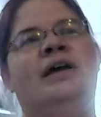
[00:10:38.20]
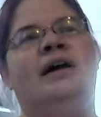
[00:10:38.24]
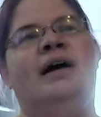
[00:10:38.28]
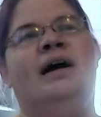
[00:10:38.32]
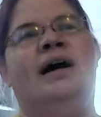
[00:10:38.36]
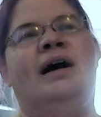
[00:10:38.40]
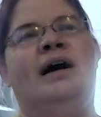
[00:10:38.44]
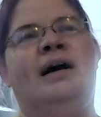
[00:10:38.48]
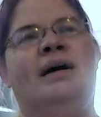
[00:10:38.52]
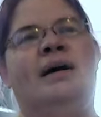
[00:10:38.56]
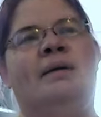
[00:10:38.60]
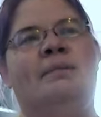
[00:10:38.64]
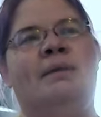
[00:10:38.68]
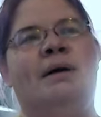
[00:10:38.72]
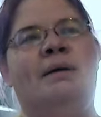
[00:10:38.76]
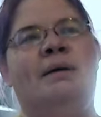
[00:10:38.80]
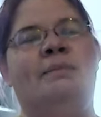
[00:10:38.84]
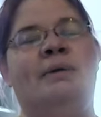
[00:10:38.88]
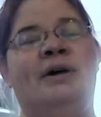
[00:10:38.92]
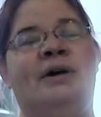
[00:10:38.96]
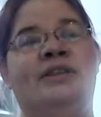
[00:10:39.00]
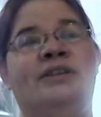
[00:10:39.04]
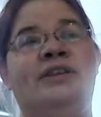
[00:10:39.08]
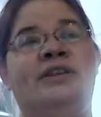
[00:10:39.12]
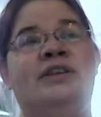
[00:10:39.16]
Um,
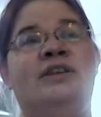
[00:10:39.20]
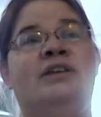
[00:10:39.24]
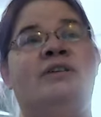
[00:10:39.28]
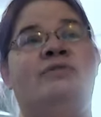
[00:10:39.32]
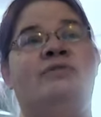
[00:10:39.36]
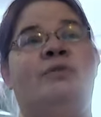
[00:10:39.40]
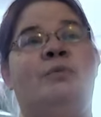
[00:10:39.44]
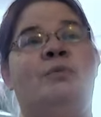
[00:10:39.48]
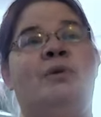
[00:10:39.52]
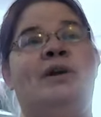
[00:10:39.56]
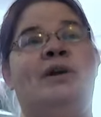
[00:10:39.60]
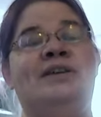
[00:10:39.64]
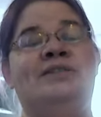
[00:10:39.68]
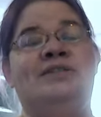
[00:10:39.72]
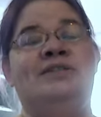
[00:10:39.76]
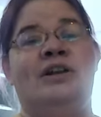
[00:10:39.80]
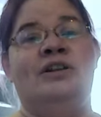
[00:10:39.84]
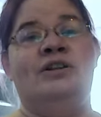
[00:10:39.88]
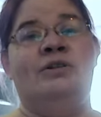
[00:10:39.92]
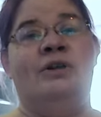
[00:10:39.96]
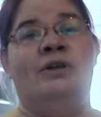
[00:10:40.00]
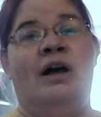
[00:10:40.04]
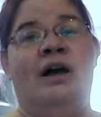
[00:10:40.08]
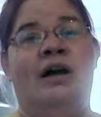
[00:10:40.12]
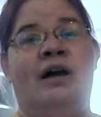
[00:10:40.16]
but the from what I saw,
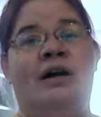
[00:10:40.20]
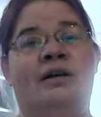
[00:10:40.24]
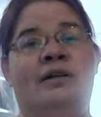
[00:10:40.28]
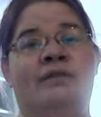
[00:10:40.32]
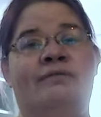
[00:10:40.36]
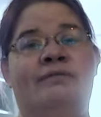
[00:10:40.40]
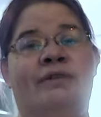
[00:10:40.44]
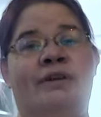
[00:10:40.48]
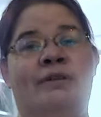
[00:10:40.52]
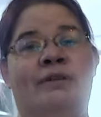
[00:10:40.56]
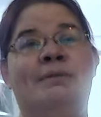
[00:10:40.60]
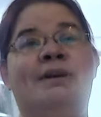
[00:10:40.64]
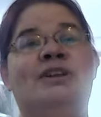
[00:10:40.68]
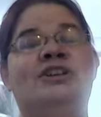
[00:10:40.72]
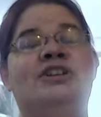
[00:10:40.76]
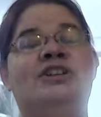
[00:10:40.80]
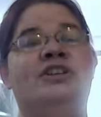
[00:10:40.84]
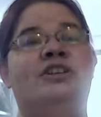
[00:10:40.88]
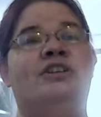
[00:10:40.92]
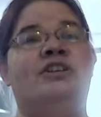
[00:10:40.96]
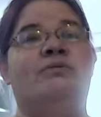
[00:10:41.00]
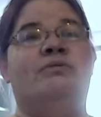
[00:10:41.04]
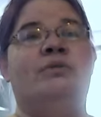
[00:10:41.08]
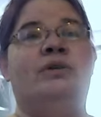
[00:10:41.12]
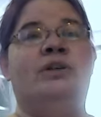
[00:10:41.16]
uh, Funimation
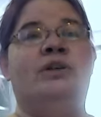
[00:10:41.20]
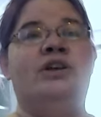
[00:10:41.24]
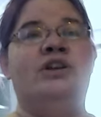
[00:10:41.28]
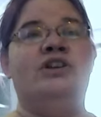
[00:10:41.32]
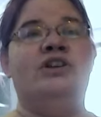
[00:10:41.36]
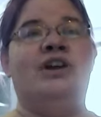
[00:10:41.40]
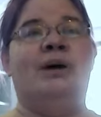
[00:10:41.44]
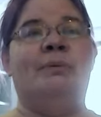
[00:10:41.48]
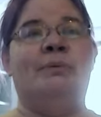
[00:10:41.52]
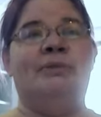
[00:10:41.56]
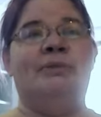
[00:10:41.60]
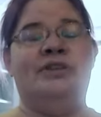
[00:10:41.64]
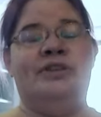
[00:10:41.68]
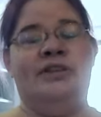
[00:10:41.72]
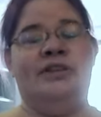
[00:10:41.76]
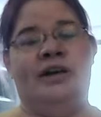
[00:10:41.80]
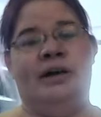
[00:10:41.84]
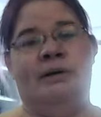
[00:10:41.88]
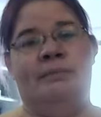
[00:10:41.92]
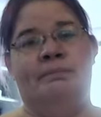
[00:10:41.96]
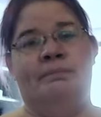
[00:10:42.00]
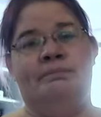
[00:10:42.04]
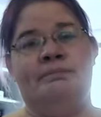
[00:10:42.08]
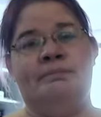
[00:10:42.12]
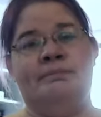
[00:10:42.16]
did a really good job with the
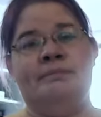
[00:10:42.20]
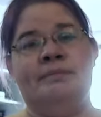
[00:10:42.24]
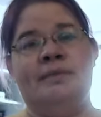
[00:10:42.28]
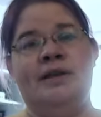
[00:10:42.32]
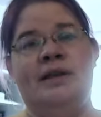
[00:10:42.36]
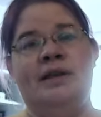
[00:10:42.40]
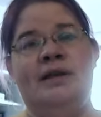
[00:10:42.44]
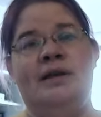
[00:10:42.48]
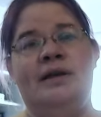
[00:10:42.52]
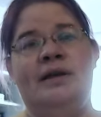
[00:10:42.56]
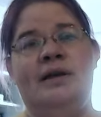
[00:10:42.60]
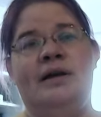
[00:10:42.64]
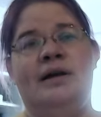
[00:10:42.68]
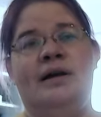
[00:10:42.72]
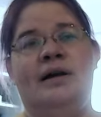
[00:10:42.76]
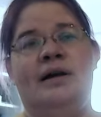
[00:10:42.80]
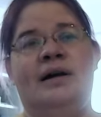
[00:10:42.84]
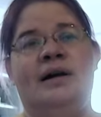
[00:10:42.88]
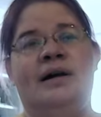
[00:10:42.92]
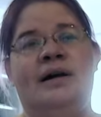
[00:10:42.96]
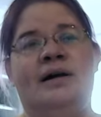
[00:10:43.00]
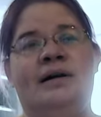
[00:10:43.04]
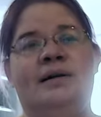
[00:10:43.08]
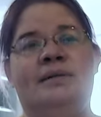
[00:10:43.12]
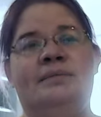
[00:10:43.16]
dub.
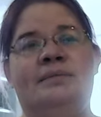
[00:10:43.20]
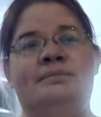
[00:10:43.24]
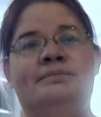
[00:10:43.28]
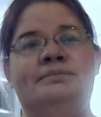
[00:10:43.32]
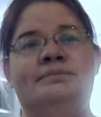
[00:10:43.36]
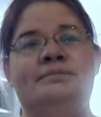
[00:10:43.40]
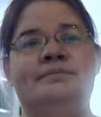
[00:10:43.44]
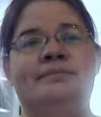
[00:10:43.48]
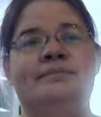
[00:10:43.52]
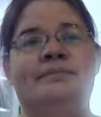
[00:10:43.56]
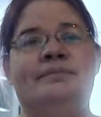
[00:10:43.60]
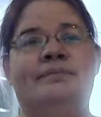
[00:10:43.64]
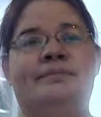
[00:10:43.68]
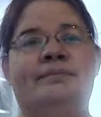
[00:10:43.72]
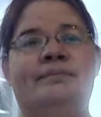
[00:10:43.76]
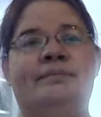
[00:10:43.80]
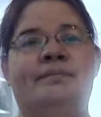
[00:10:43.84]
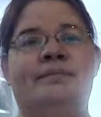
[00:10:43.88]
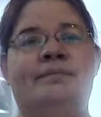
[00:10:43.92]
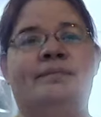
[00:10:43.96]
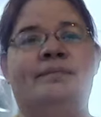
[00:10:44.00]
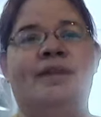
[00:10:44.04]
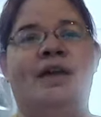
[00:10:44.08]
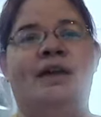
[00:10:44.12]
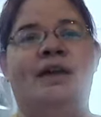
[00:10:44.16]
Um,
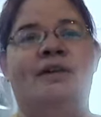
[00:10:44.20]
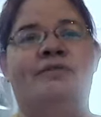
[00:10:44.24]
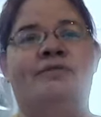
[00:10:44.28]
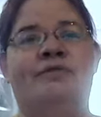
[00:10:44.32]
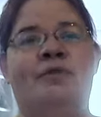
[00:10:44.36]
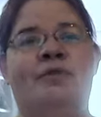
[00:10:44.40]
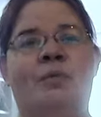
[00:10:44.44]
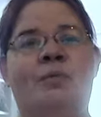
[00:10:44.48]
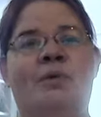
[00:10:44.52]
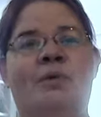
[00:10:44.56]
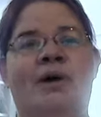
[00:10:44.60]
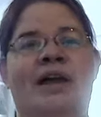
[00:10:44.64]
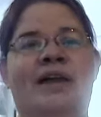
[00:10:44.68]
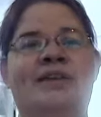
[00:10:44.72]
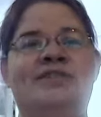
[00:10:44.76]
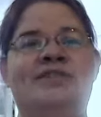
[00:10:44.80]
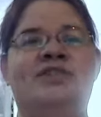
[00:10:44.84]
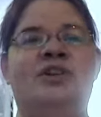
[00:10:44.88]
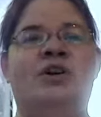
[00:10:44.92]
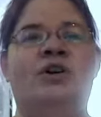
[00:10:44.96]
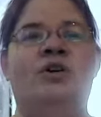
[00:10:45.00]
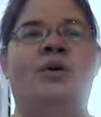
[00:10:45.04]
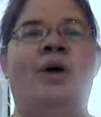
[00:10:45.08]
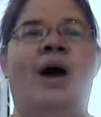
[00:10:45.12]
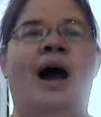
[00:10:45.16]
from what
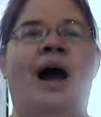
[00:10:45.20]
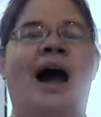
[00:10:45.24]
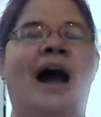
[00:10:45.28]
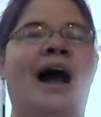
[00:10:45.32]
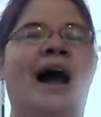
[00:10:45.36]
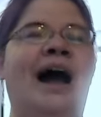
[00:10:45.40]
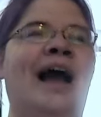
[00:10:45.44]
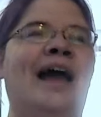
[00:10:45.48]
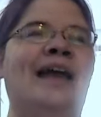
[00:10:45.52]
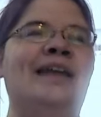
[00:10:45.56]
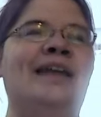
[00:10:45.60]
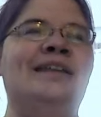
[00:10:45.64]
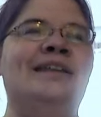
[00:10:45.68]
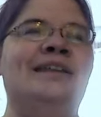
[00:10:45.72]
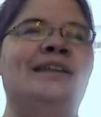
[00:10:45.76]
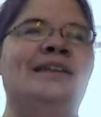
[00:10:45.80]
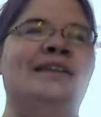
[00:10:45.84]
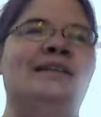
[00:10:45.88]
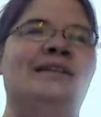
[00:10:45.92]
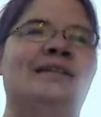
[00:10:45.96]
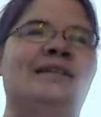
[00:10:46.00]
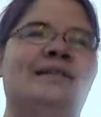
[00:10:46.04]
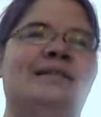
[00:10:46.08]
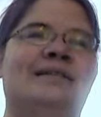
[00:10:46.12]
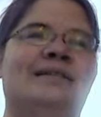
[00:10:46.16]
so I
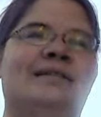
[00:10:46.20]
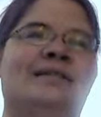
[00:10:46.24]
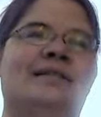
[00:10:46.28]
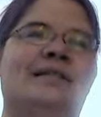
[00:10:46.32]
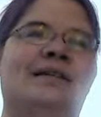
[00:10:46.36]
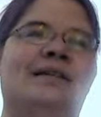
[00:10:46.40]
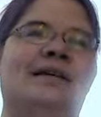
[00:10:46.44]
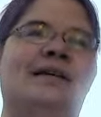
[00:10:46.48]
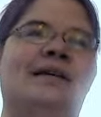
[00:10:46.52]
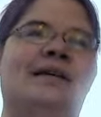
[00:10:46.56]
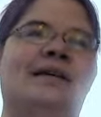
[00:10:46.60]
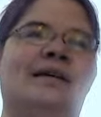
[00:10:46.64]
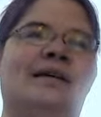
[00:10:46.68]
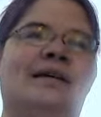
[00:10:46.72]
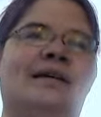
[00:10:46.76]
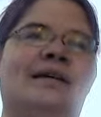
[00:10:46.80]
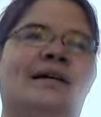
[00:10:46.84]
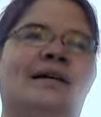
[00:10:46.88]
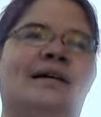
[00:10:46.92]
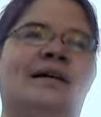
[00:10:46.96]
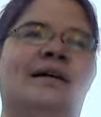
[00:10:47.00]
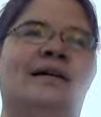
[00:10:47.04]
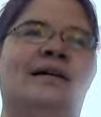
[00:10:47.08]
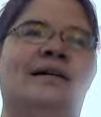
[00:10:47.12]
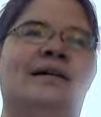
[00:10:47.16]
didn't.
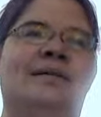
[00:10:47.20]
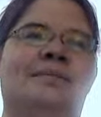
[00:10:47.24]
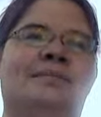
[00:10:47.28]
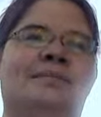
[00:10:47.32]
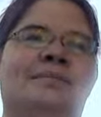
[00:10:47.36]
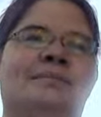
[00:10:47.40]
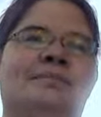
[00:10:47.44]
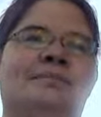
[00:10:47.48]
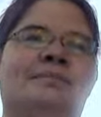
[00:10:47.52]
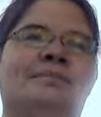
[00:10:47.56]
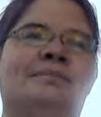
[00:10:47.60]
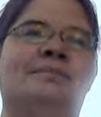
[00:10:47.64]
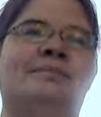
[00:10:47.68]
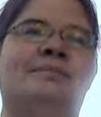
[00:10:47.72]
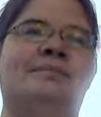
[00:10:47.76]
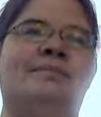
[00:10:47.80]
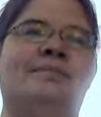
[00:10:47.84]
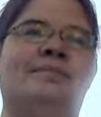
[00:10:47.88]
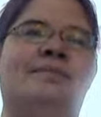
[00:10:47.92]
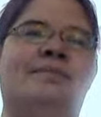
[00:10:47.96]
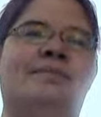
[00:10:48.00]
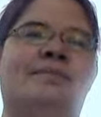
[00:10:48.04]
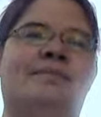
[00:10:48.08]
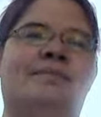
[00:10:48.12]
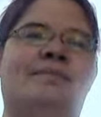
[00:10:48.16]
Um,
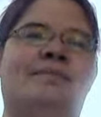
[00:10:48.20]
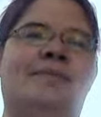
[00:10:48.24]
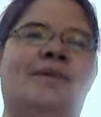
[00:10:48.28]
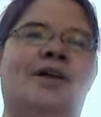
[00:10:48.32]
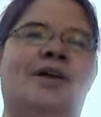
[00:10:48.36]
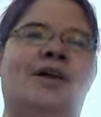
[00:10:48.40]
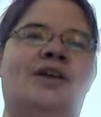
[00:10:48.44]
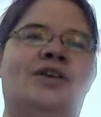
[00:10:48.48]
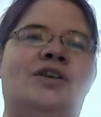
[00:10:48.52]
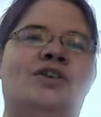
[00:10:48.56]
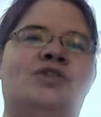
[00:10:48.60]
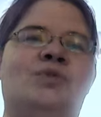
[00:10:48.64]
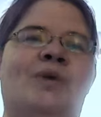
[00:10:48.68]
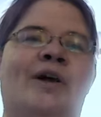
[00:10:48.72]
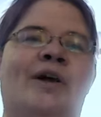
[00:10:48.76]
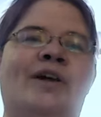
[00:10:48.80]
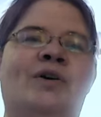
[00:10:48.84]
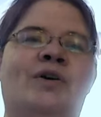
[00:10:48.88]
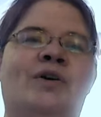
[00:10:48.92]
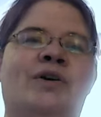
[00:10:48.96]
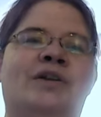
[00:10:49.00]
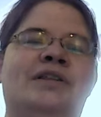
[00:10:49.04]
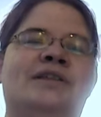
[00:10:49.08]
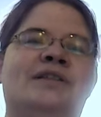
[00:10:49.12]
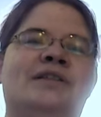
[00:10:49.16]
so I
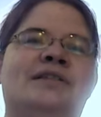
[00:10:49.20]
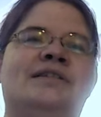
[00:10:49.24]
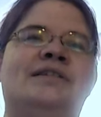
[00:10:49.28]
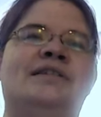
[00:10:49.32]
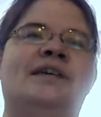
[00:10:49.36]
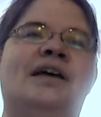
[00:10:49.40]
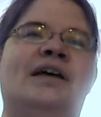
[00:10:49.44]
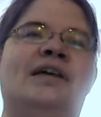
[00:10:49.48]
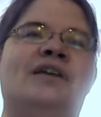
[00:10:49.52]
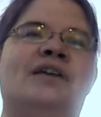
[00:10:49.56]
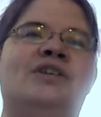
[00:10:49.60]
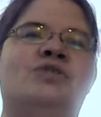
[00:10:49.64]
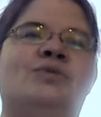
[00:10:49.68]
couldn't tell.